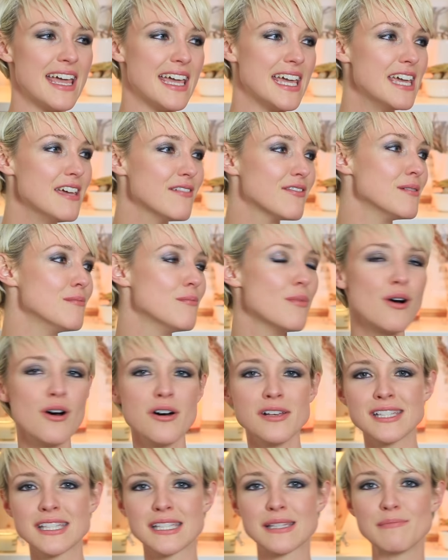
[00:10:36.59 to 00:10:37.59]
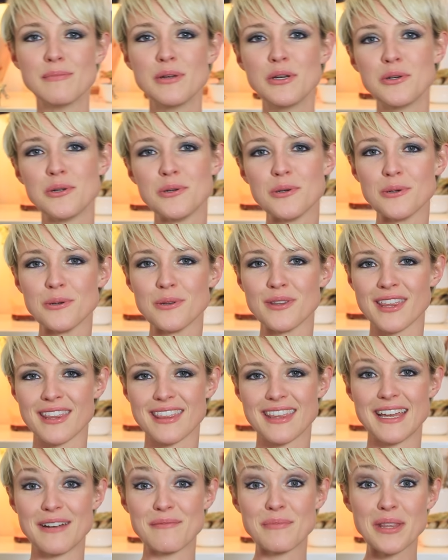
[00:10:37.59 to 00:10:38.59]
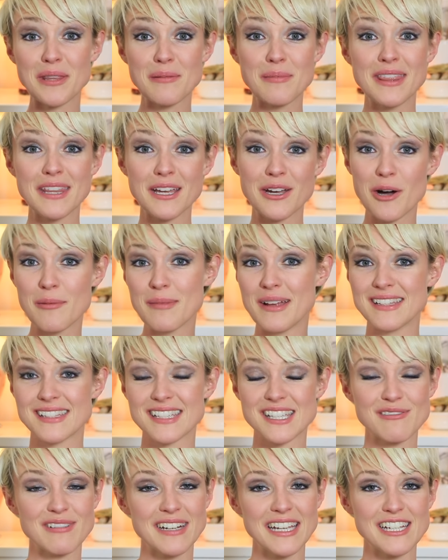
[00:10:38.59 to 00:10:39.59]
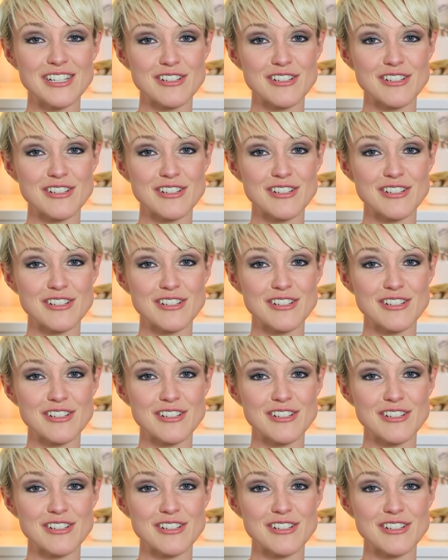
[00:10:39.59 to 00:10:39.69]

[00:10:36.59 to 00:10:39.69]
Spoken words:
even more smooth, then put them in the comments. It's really